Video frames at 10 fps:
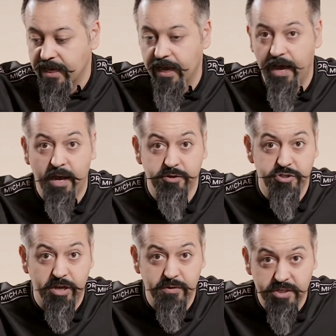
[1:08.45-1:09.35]
Uh,
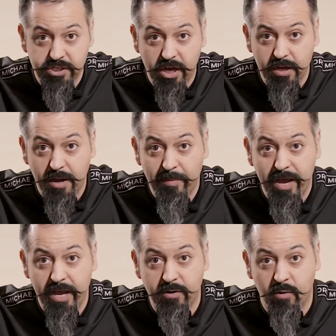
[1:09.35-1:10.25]
should I use a shotgun
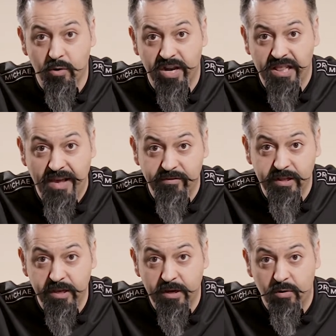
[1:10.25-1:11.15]
mic or a
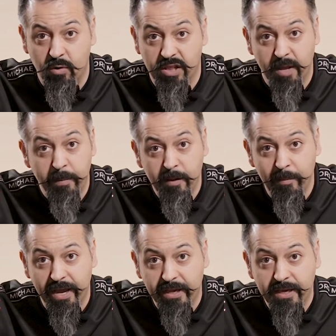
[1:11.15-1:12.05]
lavalier or a lapel
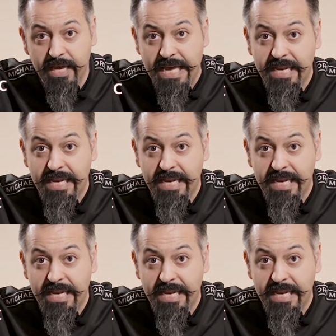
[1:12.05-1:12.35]
mic?